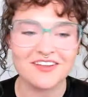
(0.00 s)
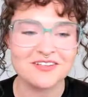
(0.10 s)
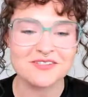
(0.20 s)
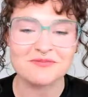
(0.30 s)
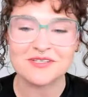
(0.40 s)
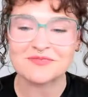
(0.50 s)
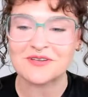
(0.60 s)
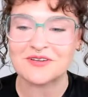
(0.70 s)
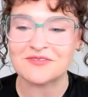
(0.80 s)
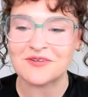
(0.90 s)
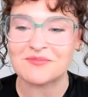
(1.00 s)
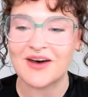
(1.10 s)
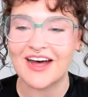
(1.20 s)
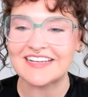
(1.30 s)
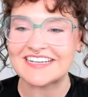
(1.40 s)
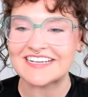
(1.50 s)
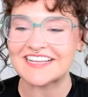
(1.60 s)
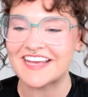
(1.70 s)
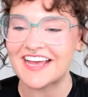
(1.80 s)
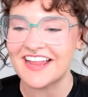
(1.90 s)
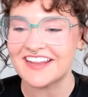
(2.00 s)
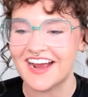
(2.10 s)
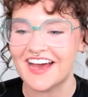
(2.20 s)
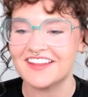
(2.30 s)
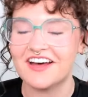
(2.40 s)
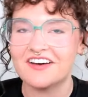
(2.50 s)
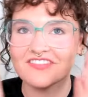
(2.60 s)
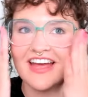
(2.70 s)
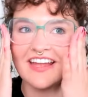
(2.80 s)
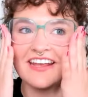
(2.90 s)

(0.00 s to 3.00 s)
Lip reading: there's so much beautiful bonding. Like I love that,